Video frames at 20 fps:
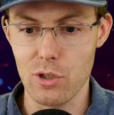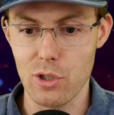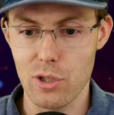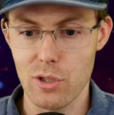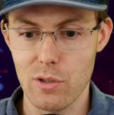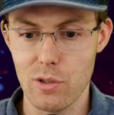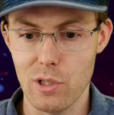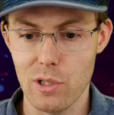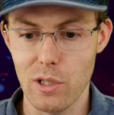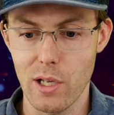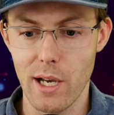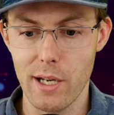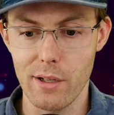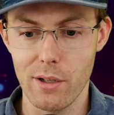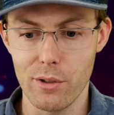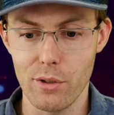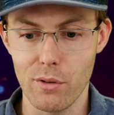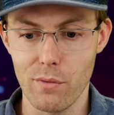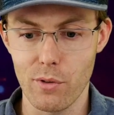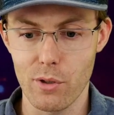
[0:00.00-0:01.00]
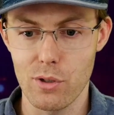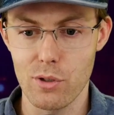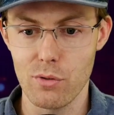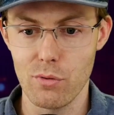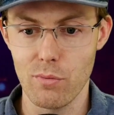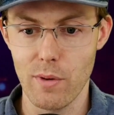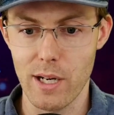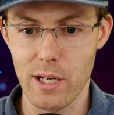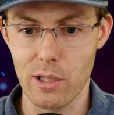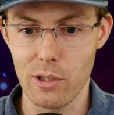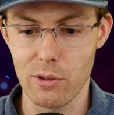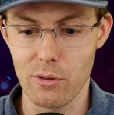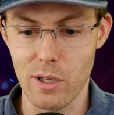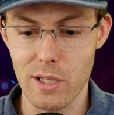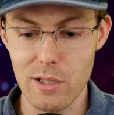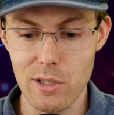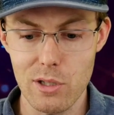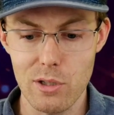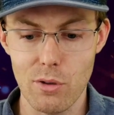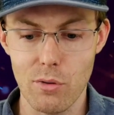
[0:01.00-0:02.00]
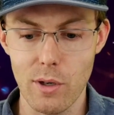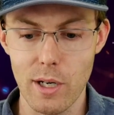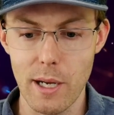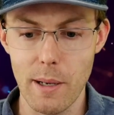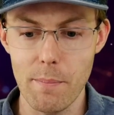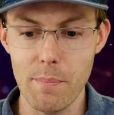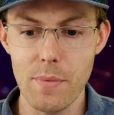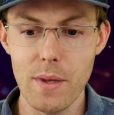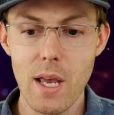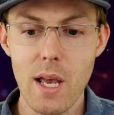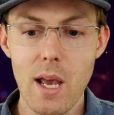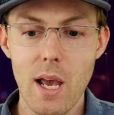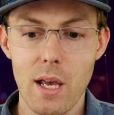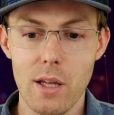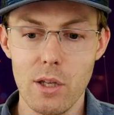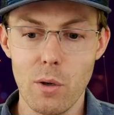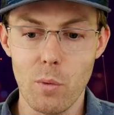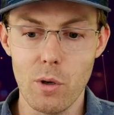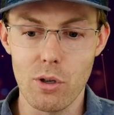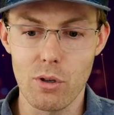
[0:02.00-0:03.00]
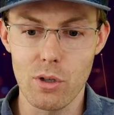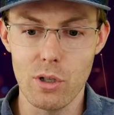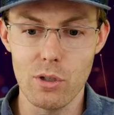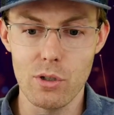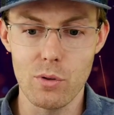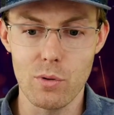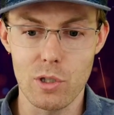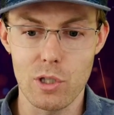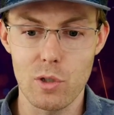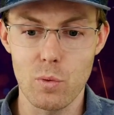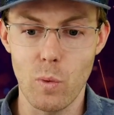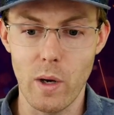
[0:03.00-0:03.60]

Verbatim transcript: and just slide on over to regular Instagram. And then what you're going to do is